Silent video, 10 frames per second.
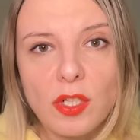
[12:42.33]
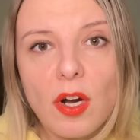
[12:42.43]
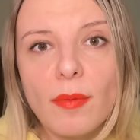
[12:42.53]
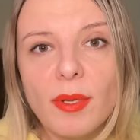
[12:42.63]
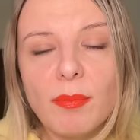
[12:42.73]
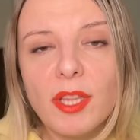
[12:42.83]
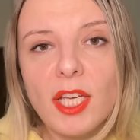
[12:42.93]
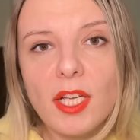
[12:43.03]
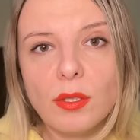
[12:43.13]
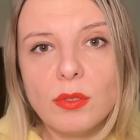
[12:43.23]
army but
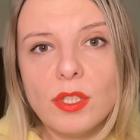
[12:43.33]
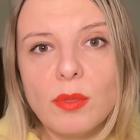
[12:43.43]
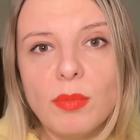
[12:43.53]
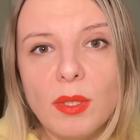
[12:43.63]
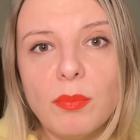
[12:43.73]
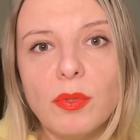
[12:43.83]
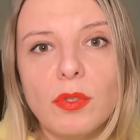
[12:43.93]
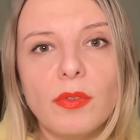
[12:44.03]
they are losing people